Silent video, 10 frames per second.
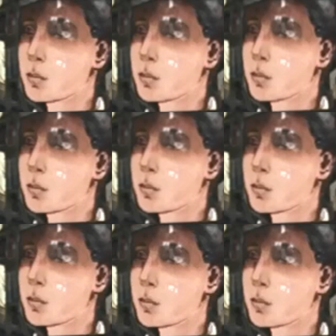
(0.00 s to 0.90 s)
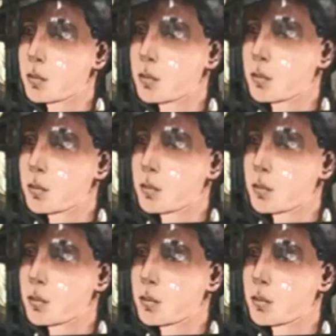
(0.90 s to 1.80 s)

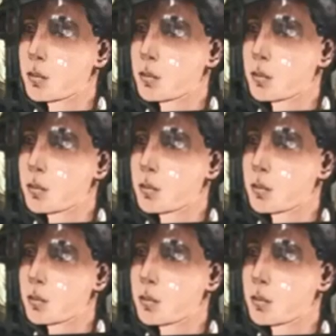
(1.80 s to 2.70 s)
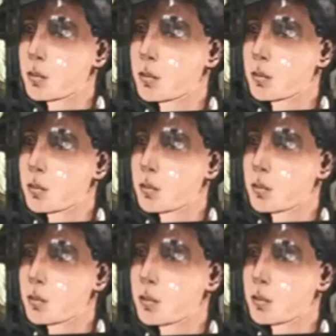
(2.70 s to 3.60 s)

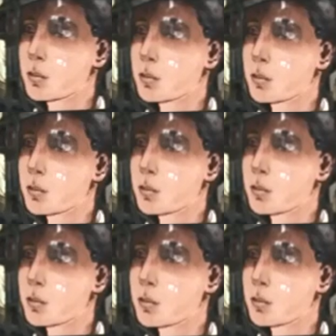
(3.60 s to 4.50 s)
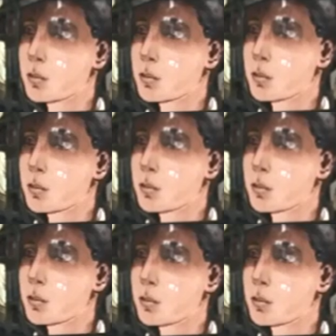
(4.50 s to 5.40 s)

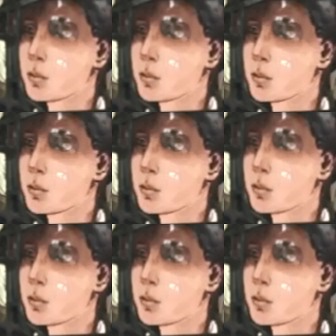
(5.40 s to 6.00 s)
[no speech]